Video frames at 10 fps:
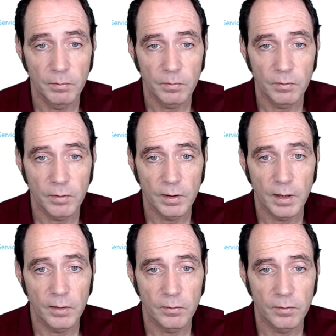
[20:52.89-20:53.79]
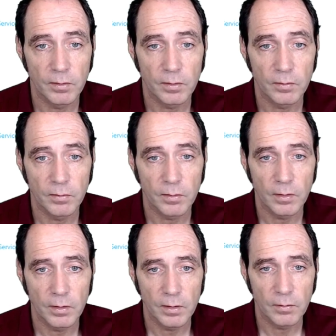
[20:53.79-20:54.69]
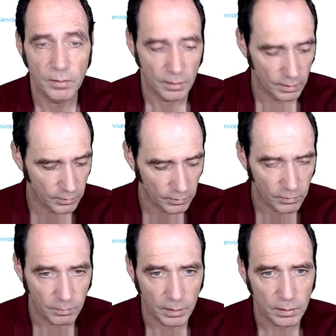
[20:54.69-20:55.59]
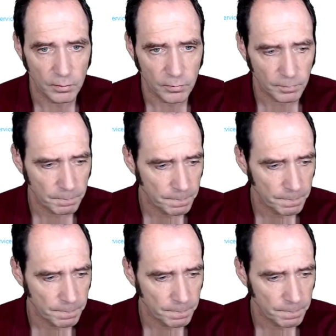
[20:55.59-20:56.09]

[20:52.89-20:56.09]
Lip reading: So let's just, I think it's just models.